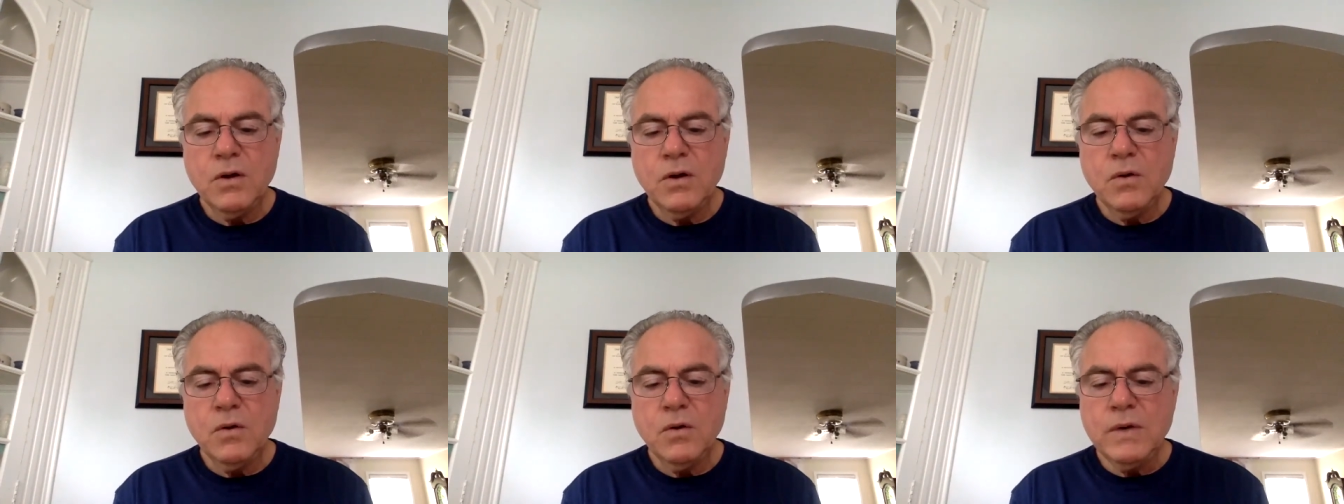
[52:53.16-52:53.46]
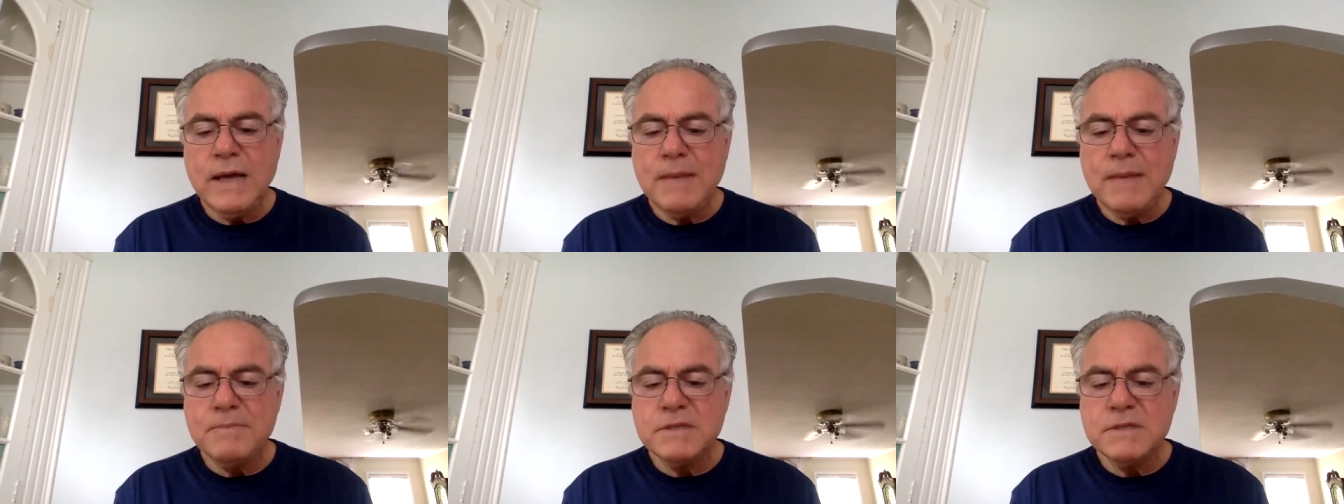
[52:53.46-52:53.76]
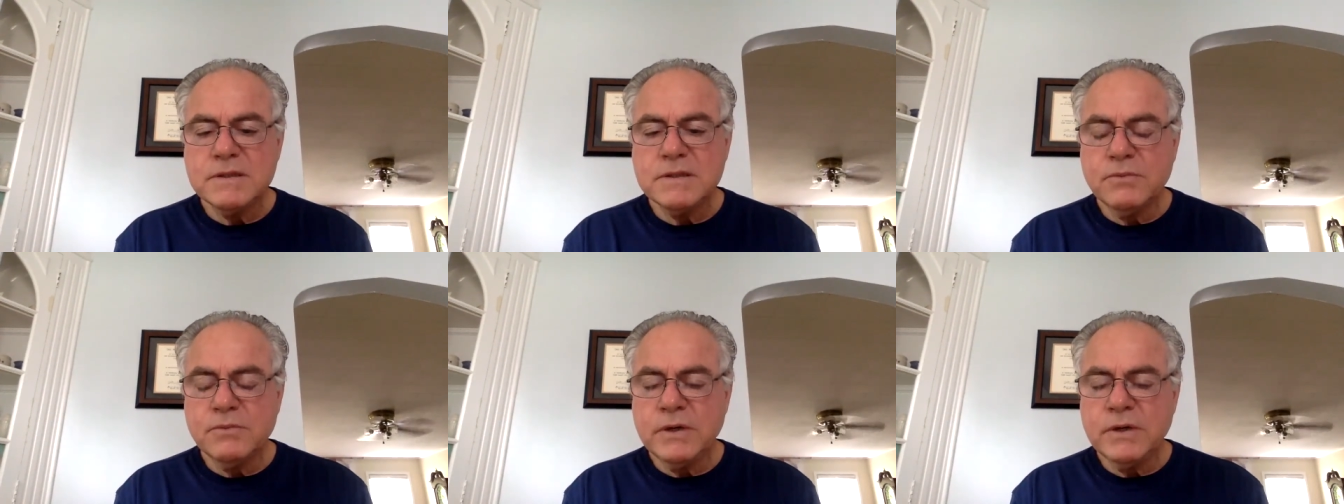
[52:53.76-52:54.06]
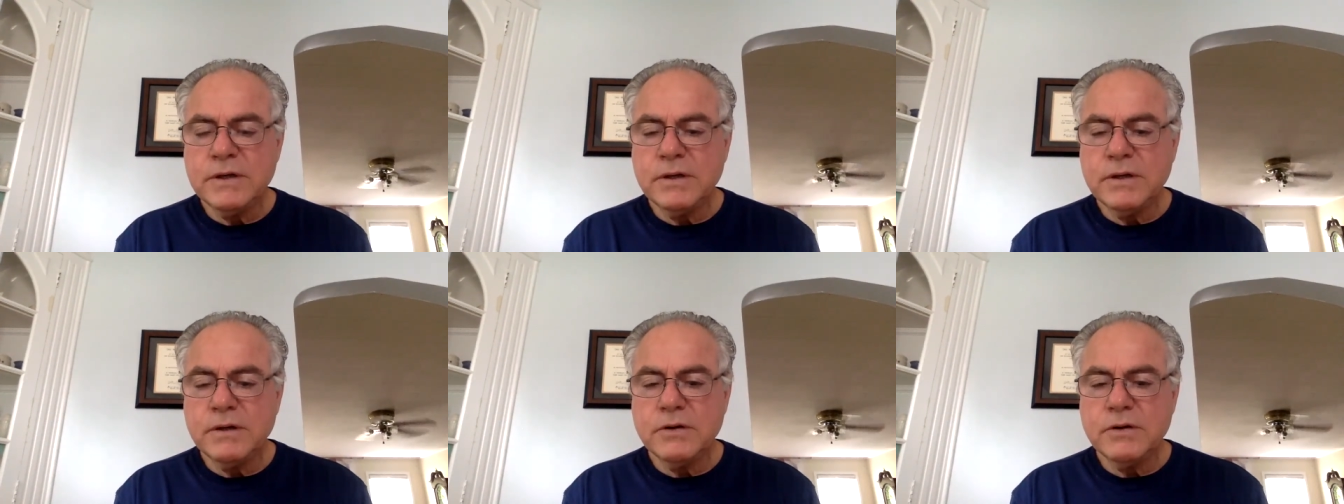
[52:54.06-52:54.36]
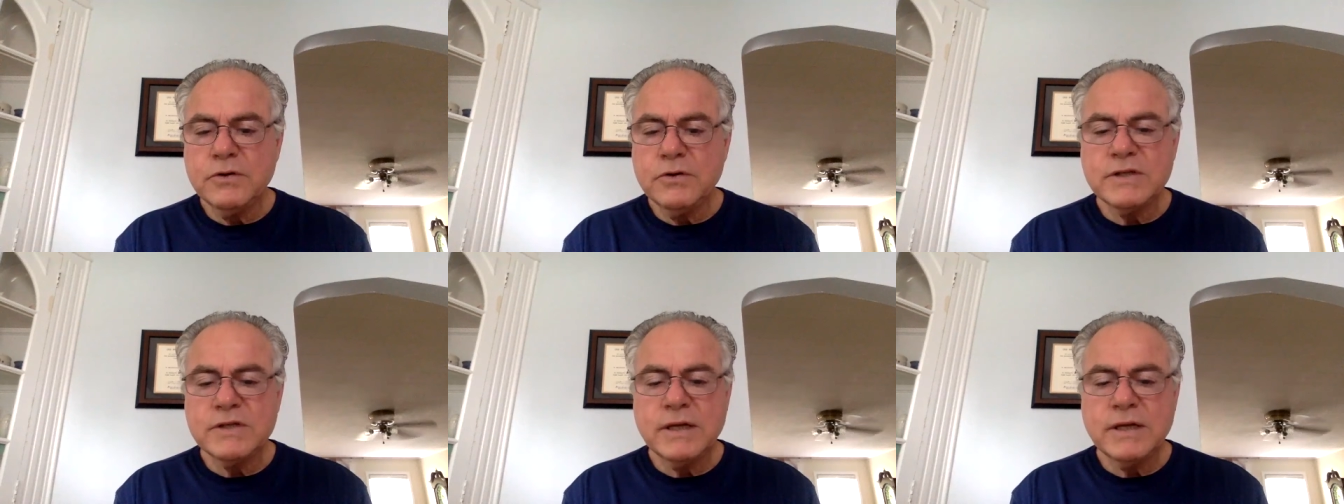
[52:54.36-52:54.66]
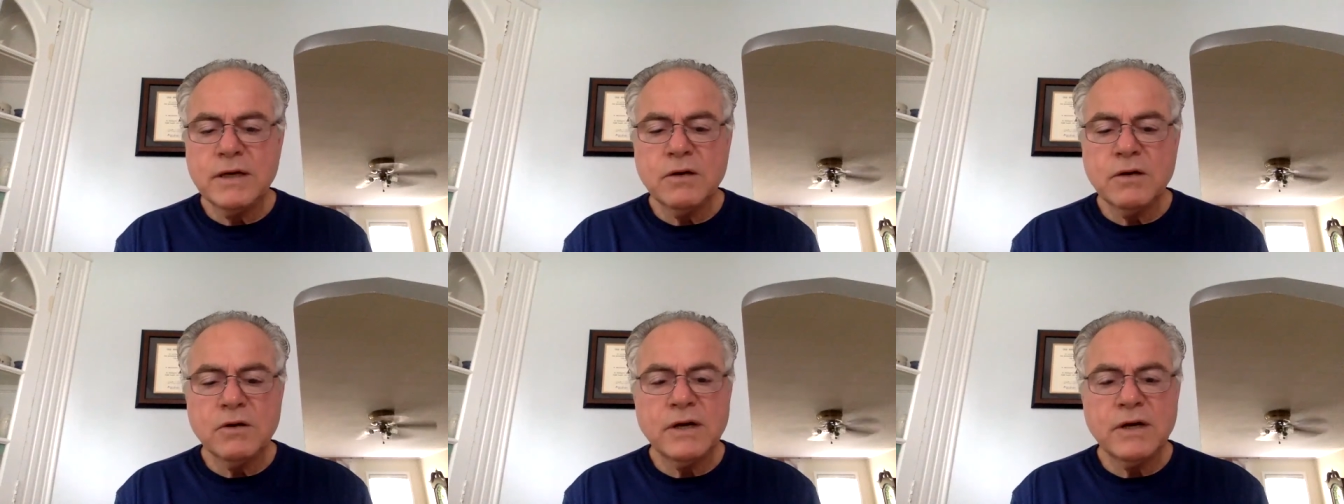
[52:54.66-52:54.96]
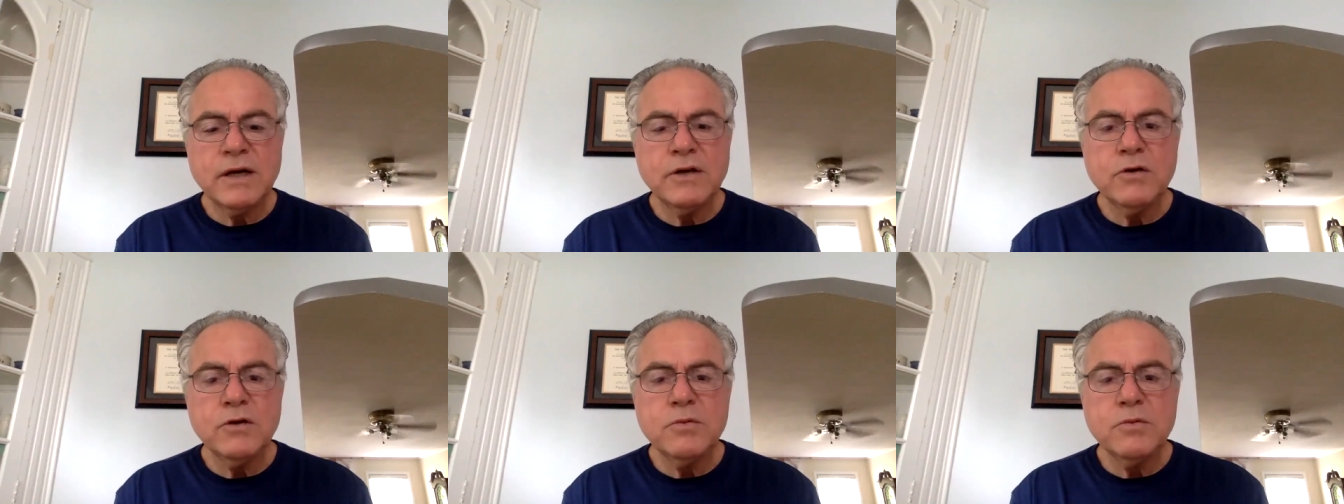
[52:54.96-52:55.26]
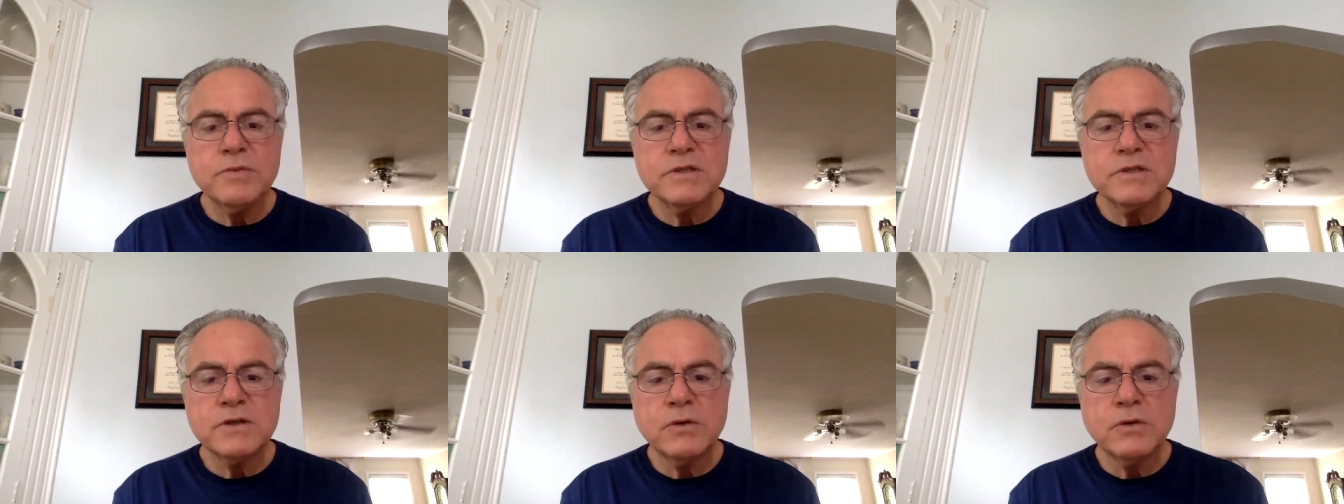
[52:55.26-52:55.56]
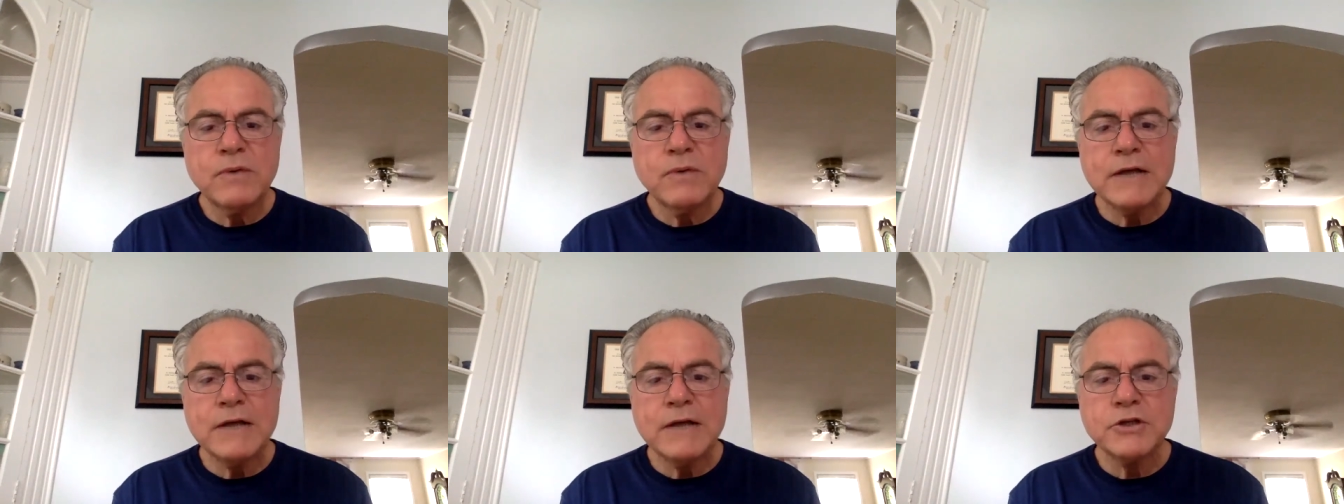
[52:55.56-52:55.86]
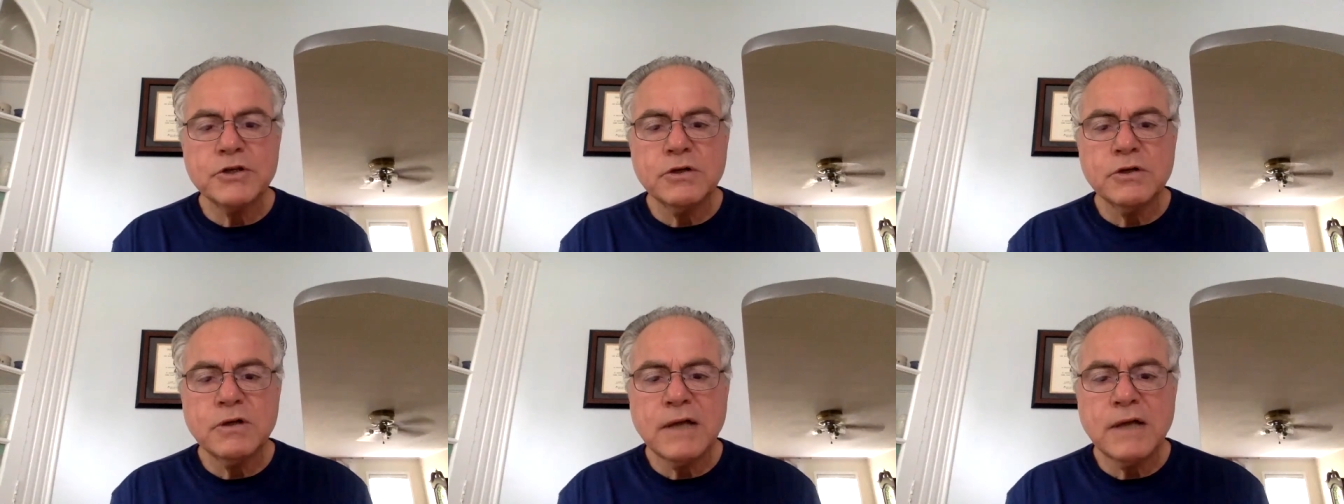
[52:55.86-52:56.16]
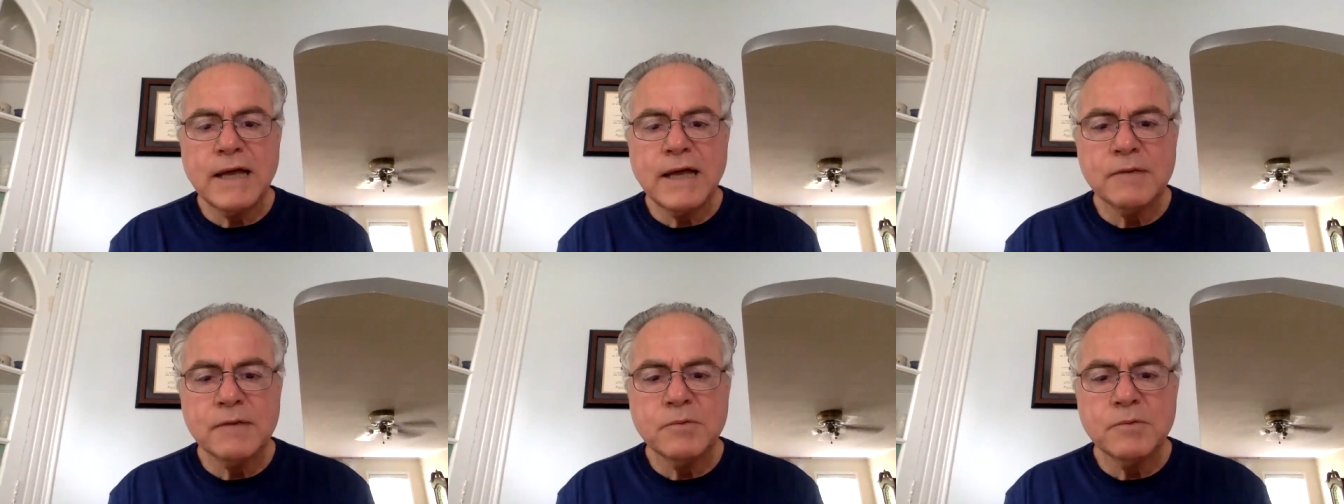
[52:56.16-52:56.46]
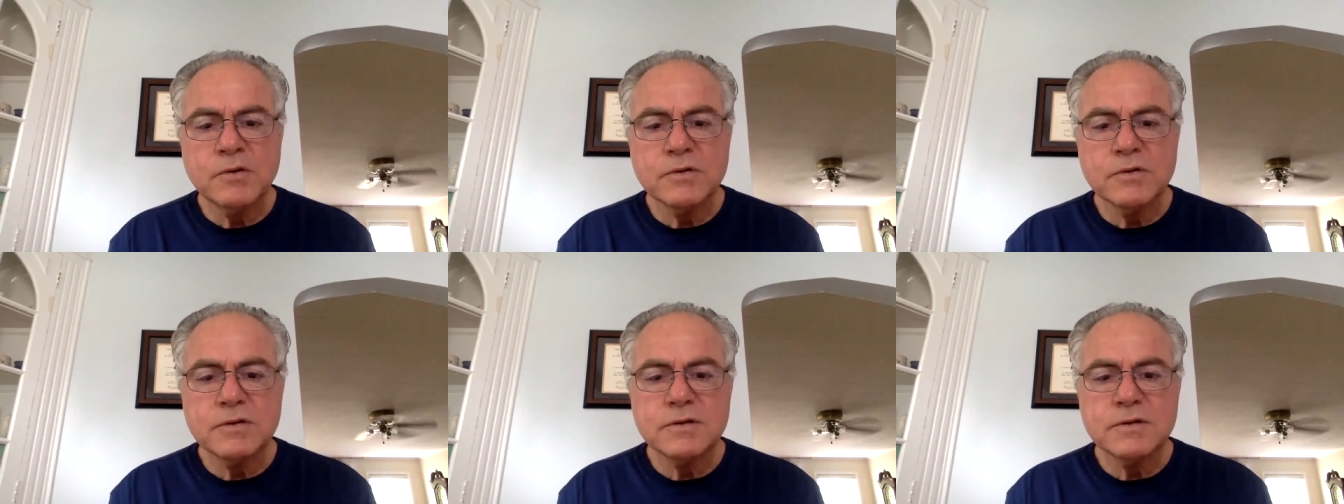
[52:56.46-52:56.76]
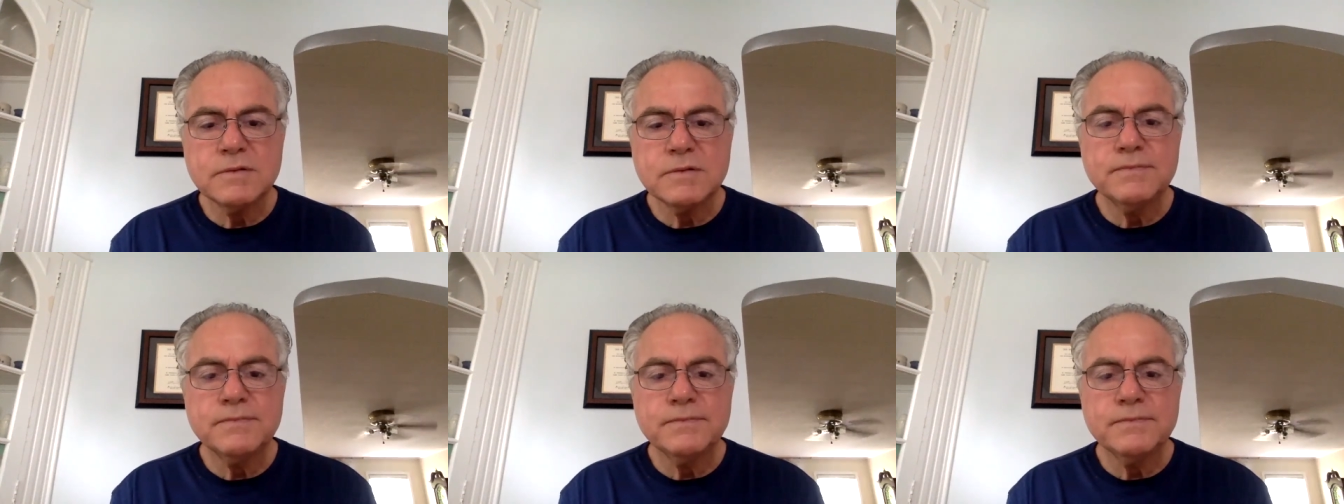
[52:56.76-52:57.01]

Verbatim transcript: what happens when you say, okay, humans are rational animals?